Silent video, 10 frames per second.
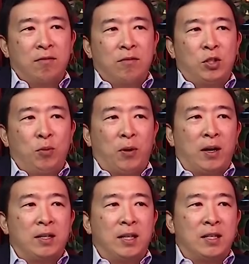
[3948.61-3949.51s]
two
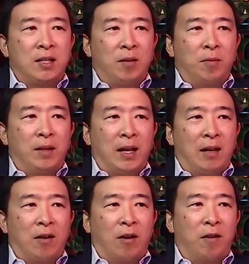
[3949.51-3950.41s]
party system that
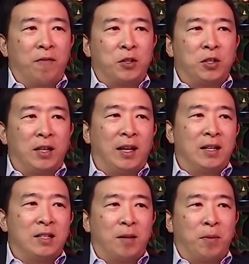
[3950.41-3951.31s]
artificially
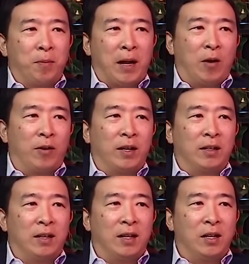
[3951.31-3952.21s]
ends up empowering, like, you